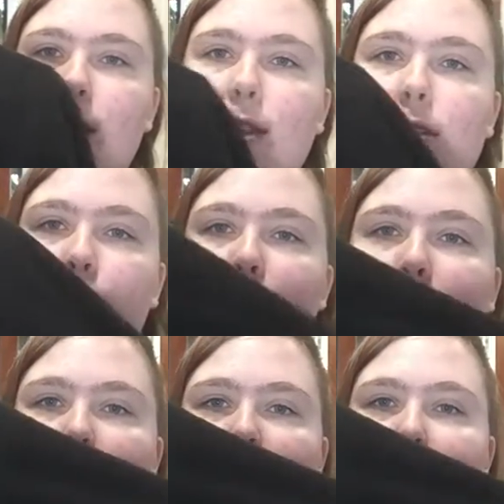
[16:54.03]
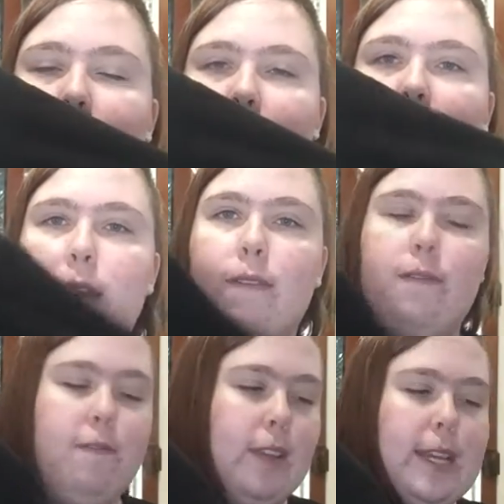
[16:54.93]
this long sleeves. It's like
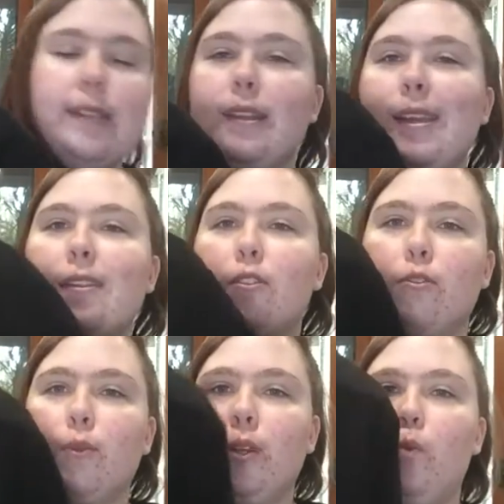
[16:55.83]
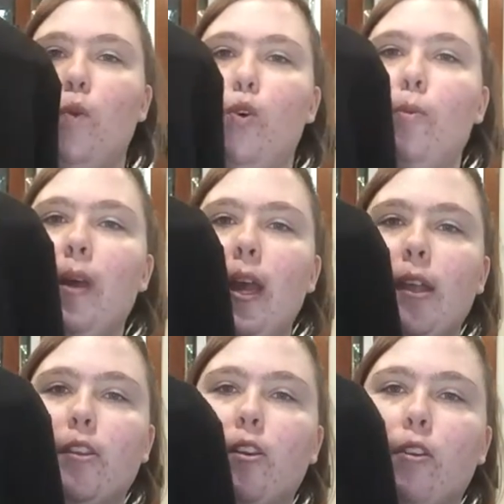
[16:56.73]
fleecy, so it's really warm.
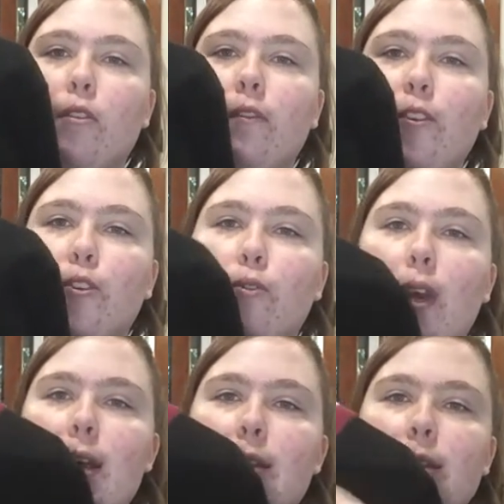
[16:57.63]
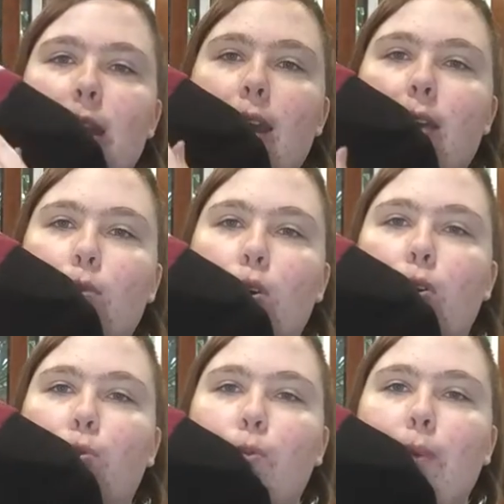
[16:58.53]
It's got a Gryffindor crest and
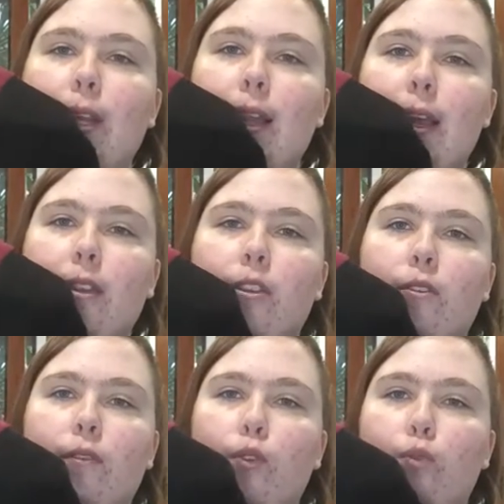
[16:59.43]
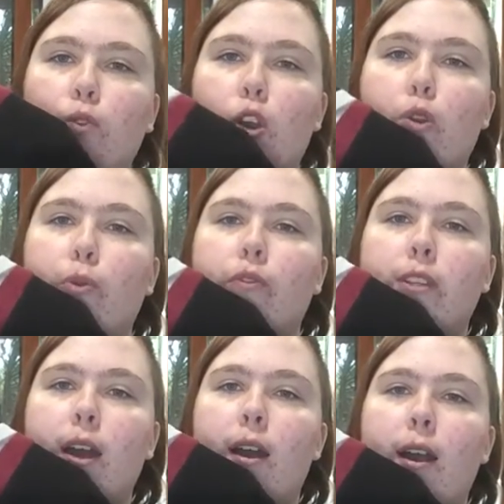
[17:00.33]
what would be like the Gryffindor robe with
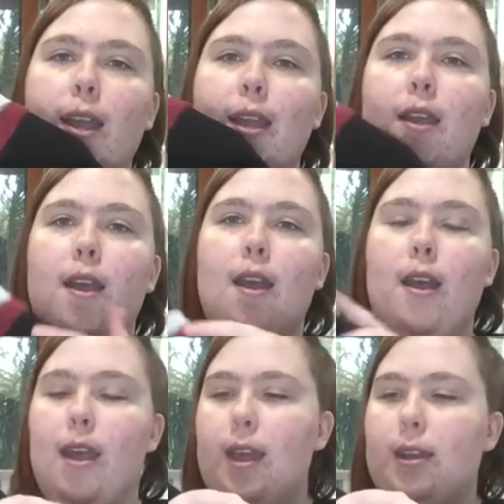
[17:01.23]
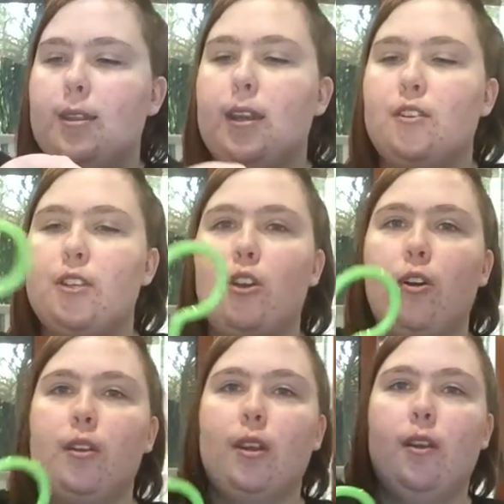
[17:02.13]
tie, and it's actually
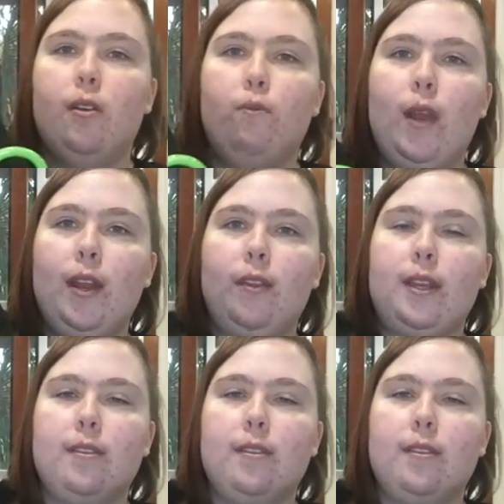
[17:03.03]
got red on the